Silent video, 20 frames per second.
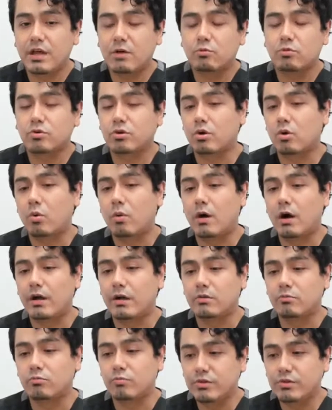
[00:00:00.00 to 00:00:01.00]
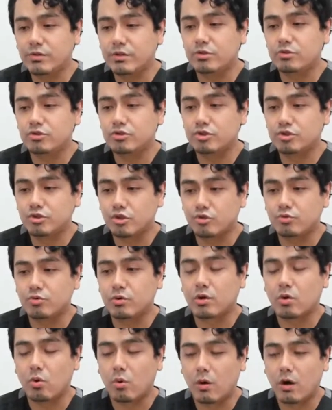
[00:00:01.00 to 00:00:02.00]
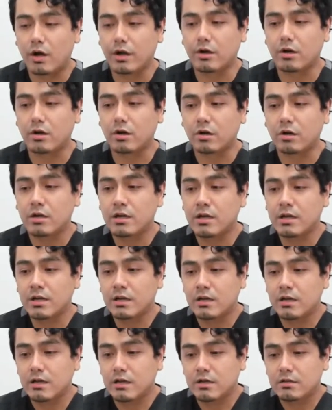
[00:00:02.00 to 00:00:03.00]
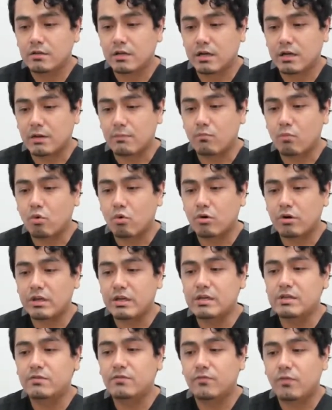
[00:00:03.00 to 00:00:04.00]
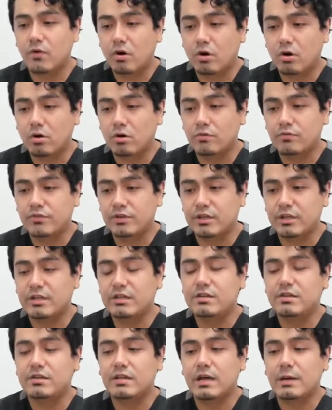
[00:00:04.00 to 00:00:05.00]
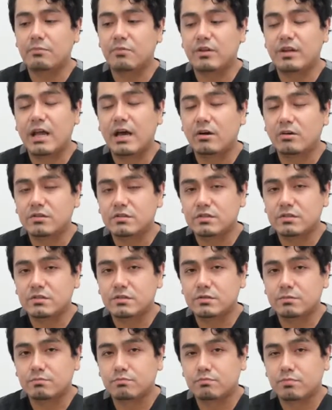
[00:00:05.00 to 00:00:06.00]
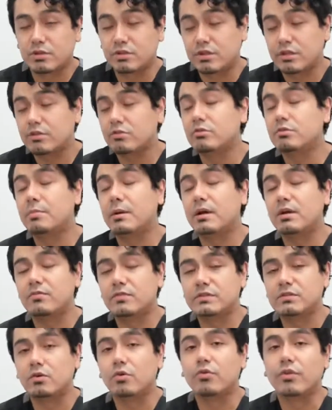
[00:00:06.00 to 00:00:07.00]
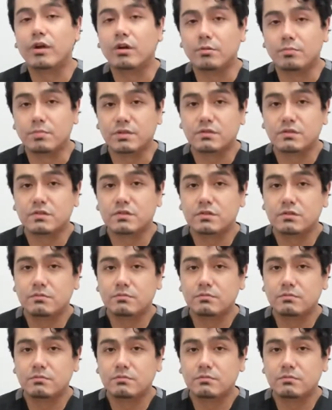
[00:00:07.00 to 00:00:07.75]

would require, really you should require like a more involved, in-depth analysis, particularly by a physical therapist.